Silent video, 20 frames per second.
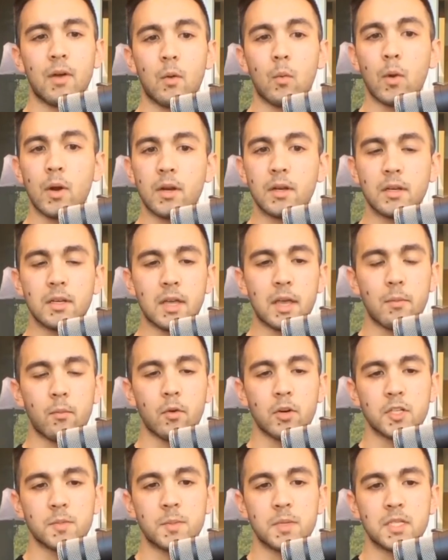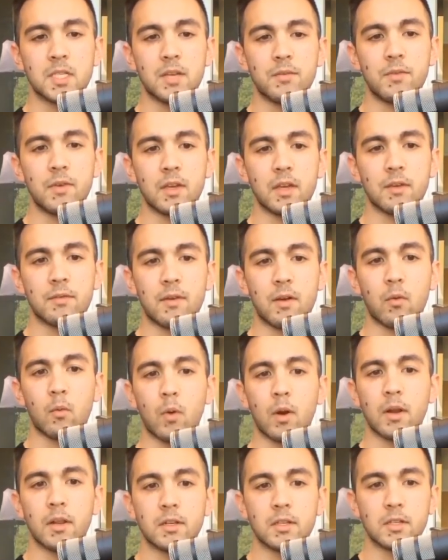wanted to get more specific, if I
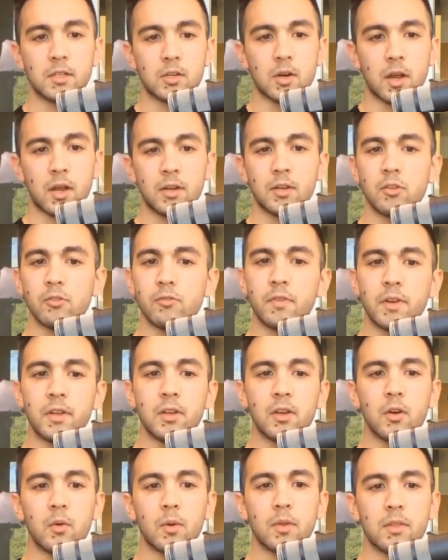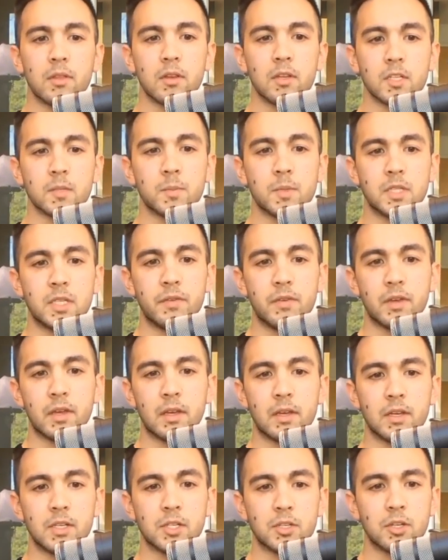wanted to try and do video within a specific
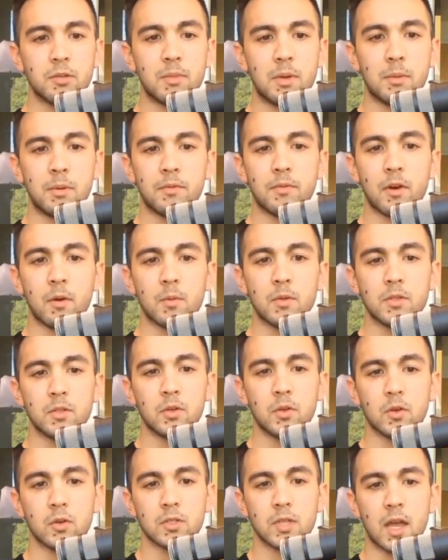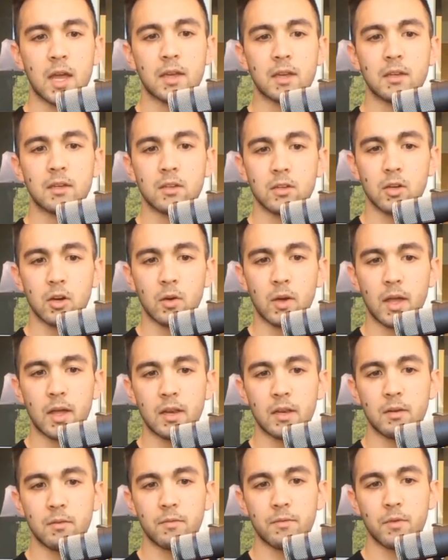industry, maybe pharmaceuticals, I can go ahead
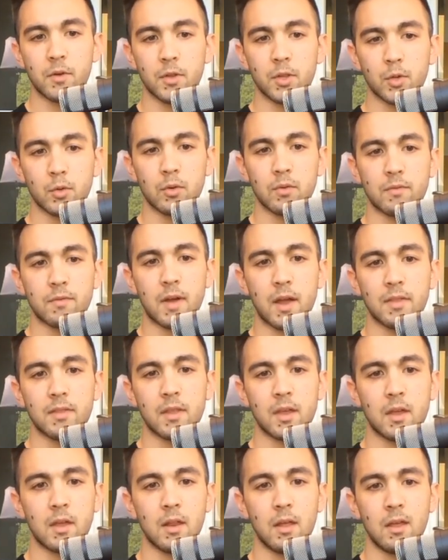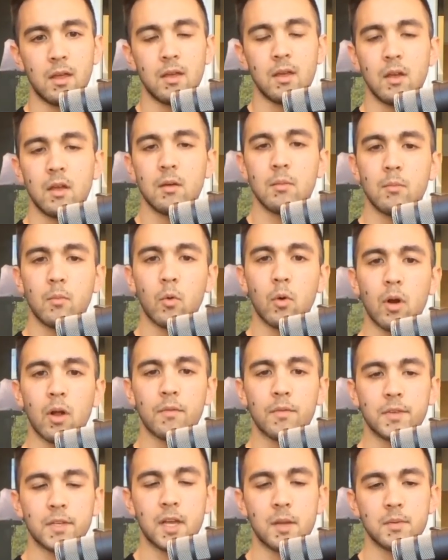and further refine that. More
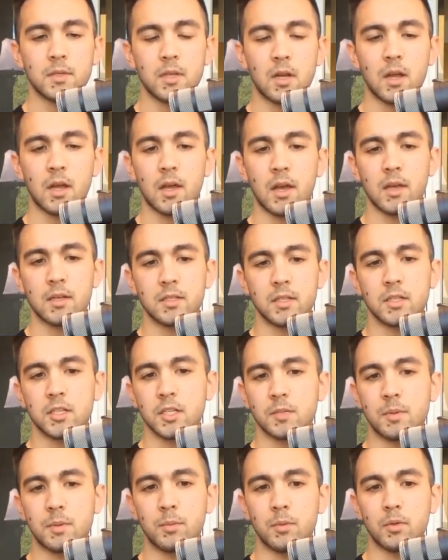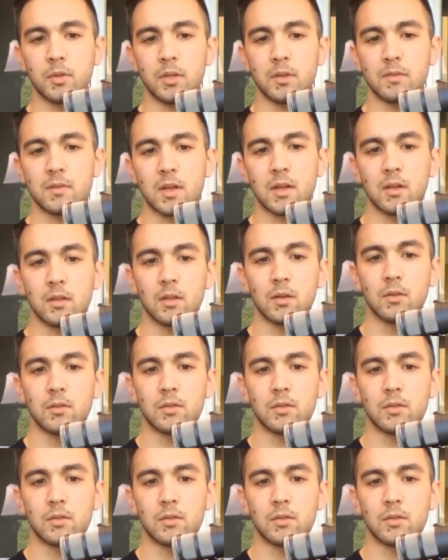oftentimes than I suggest people leave that alone.